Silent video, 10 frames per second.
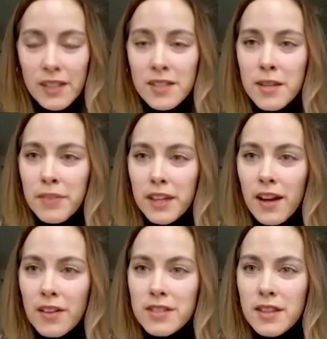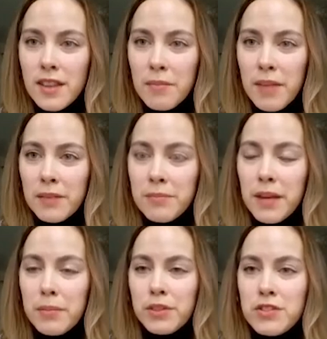something else that they might be
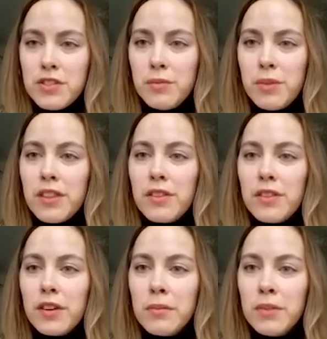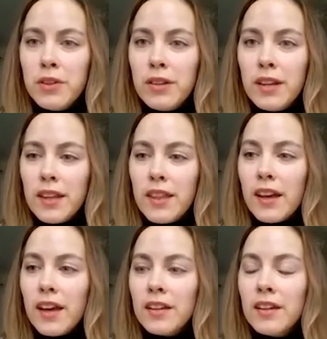able to do within their community that
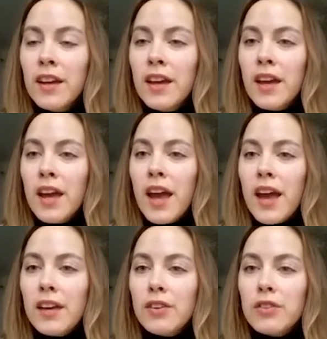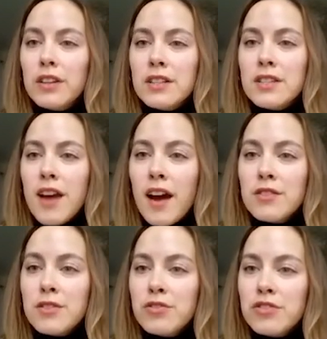can increase
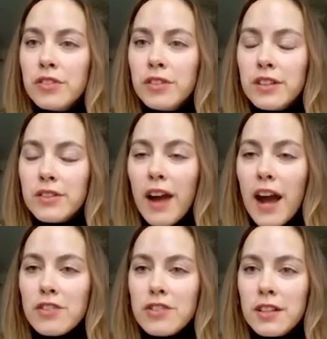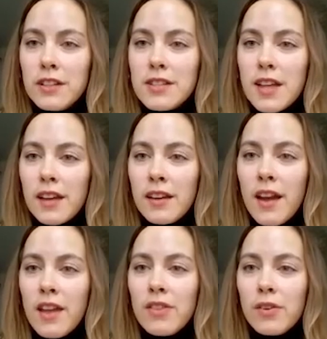social interactions and
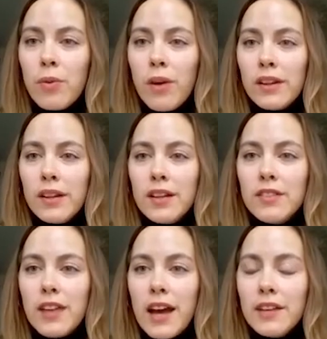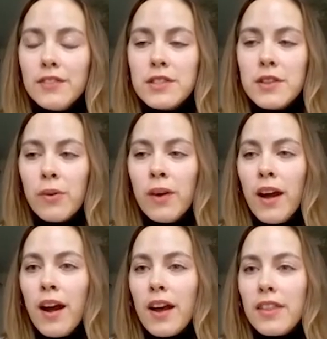their quality of life. So
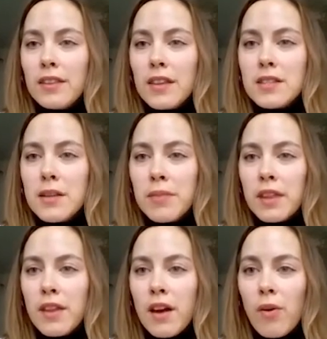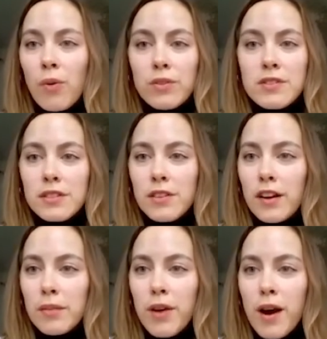I think that's something that holds a
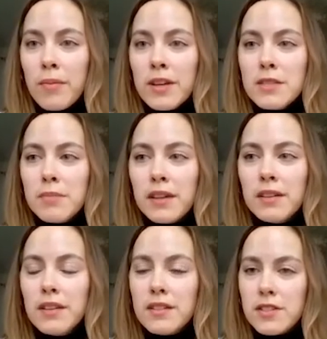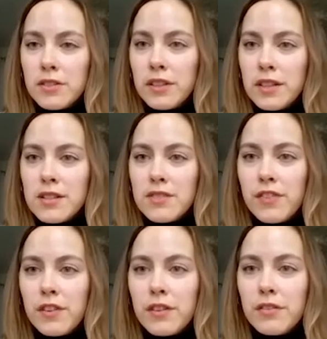lot of promise, but still needs
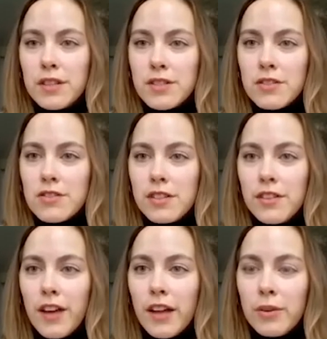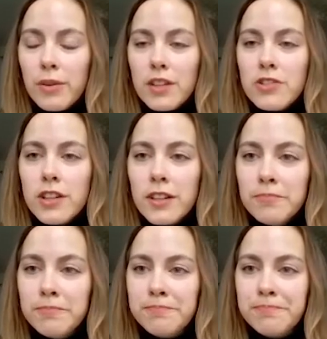further research and evaluation.